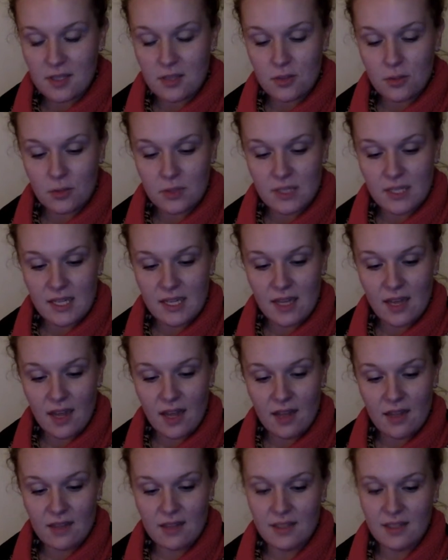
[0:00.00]
Tortilla."
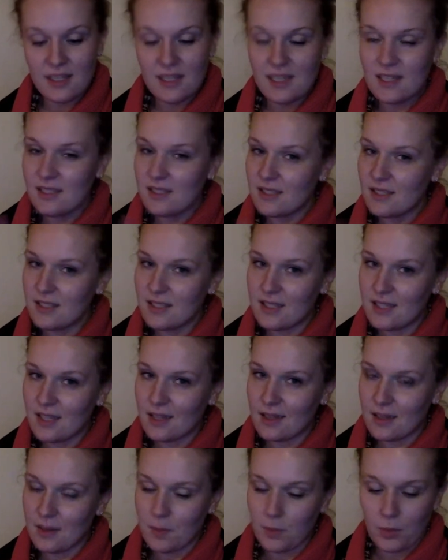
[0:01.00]

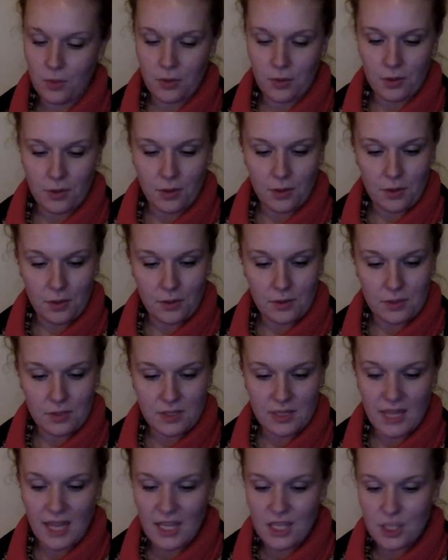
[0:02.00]
"Silly burros,
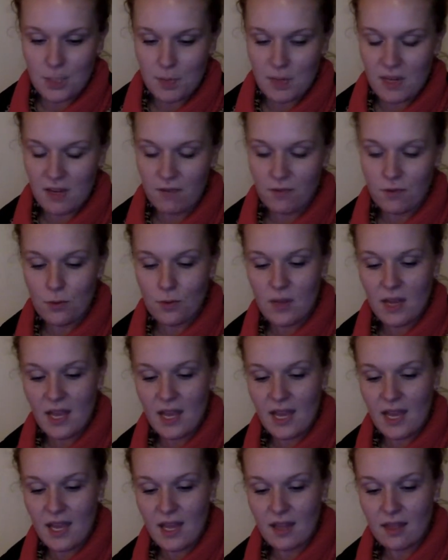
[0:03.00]
catch me if you
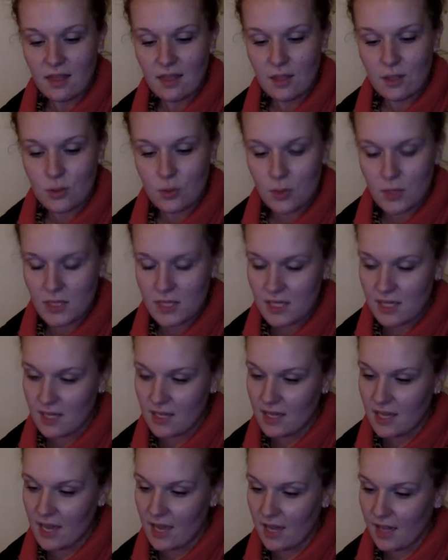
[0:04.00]
can," the tortilla
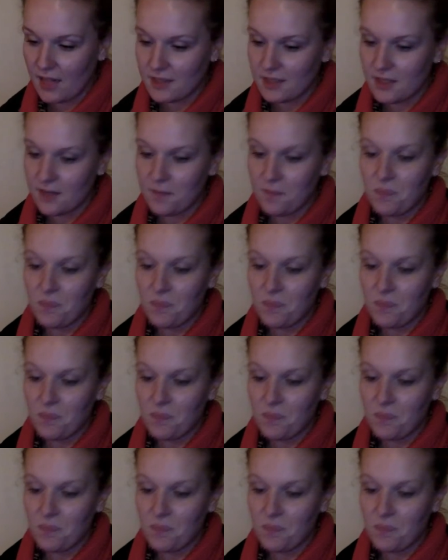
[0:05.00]
yelled.